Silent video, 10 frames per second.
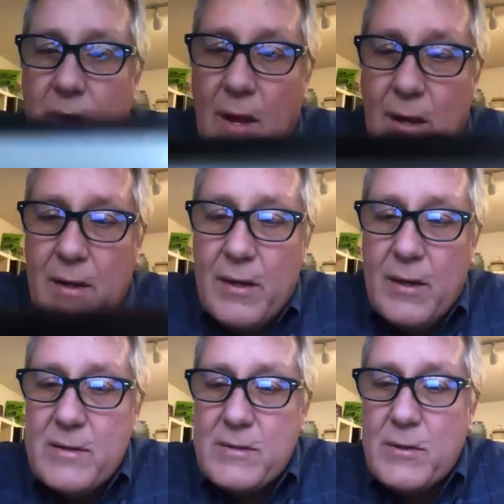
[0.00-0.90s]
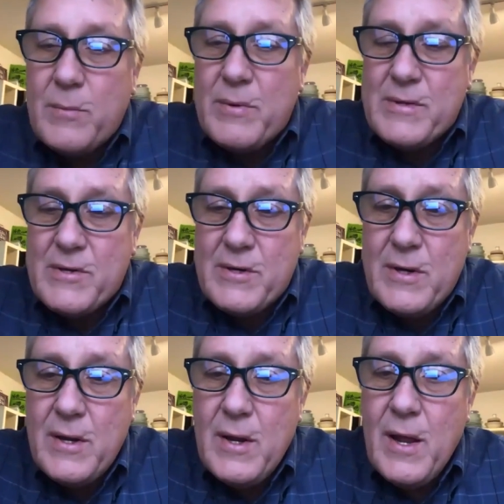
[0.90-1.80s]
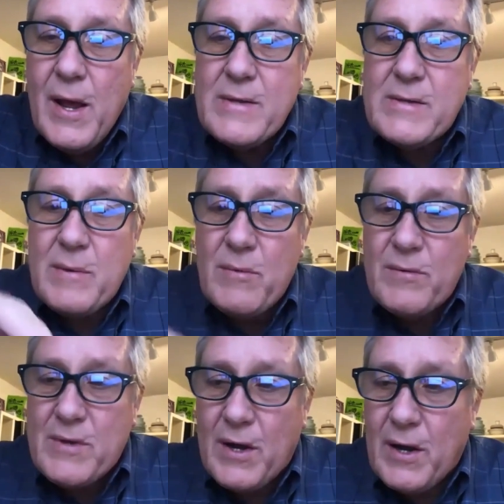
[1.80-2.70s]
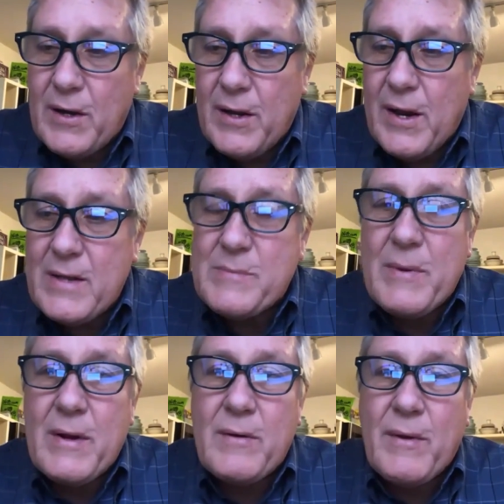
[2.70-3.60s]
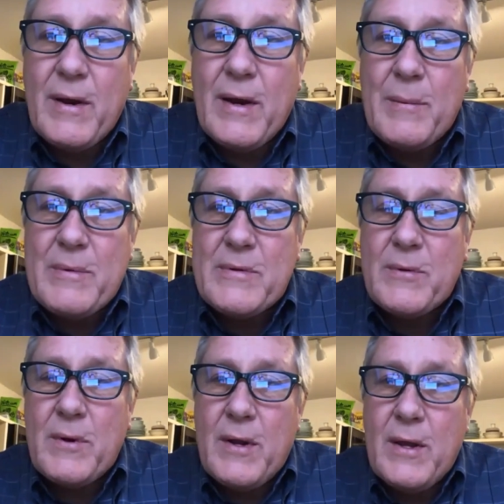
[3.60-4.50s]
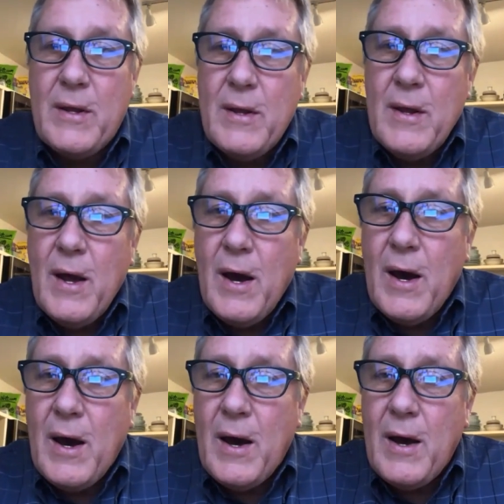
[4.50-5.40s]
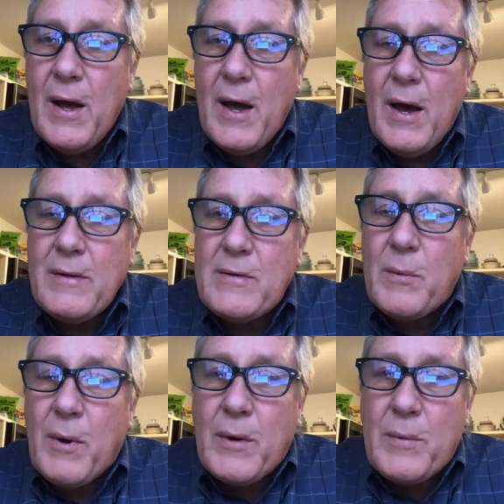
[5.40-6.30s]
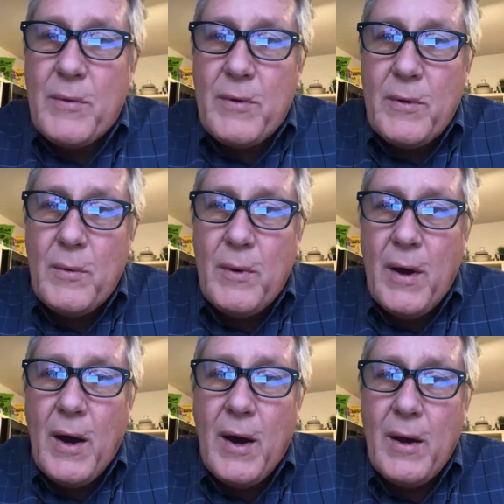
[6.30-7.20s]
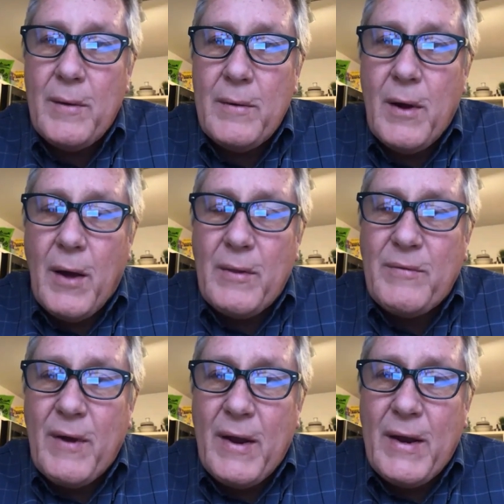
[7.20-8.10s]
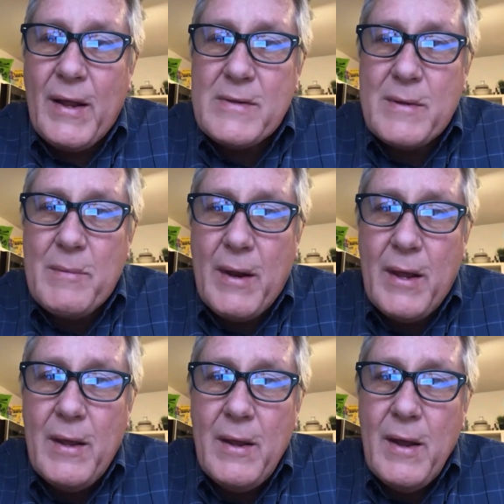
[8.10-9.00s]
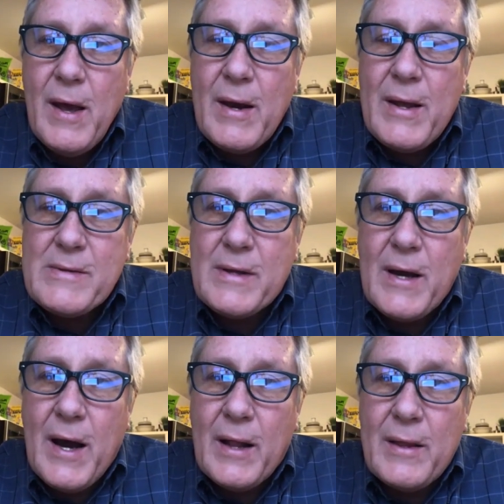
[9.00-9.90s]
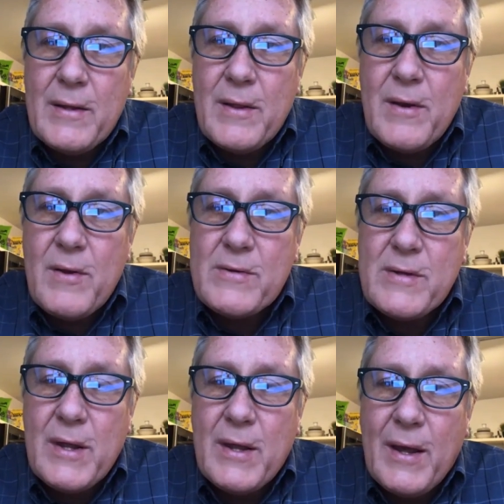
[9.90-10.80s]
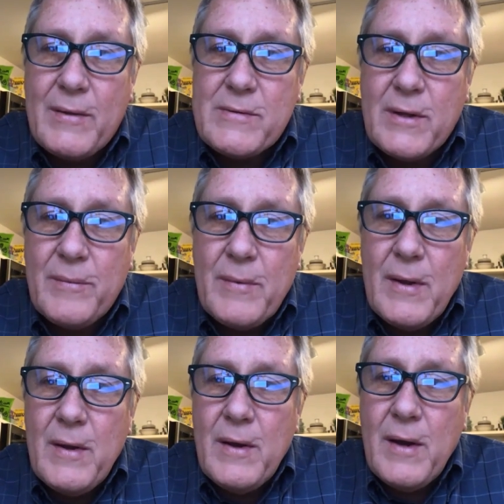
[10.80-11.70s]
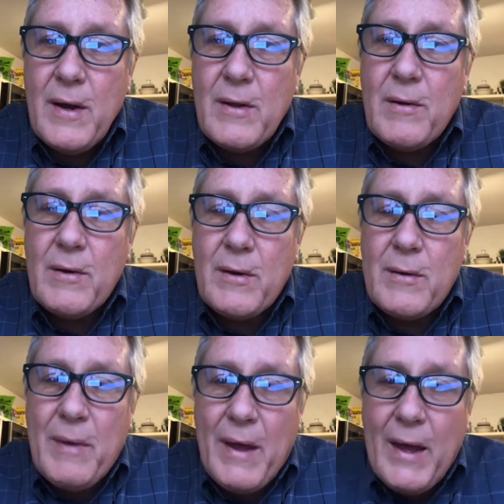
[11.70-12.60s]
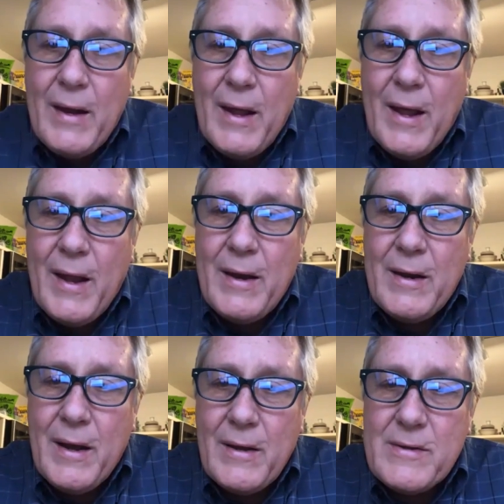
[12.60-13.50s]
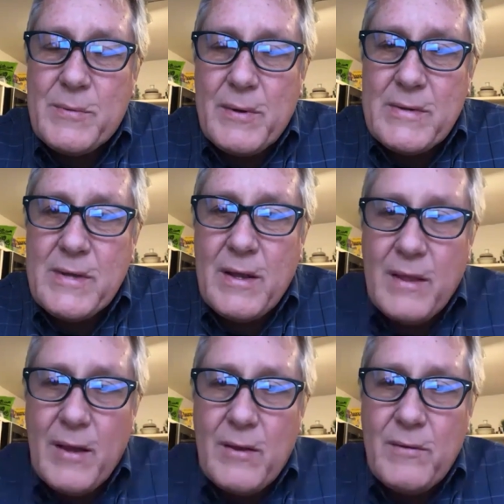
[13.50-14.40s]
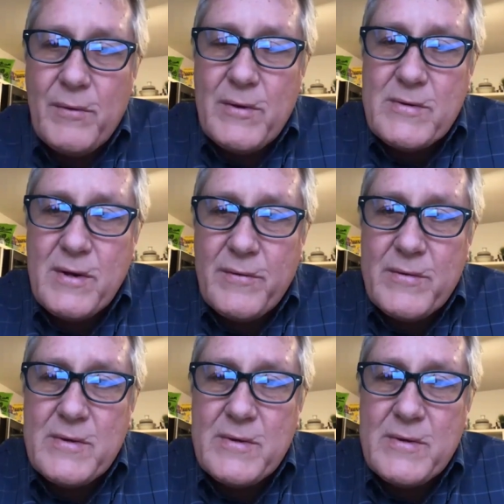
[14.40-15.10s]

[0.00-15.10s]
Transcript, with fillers: luck in his new position as he moves on. It has been a great opportunity uh, uh, to work with you on, on the Finance Committee and as a colleague in the New York City Council. Uh, you're a good man, and I just want to say thank you for your service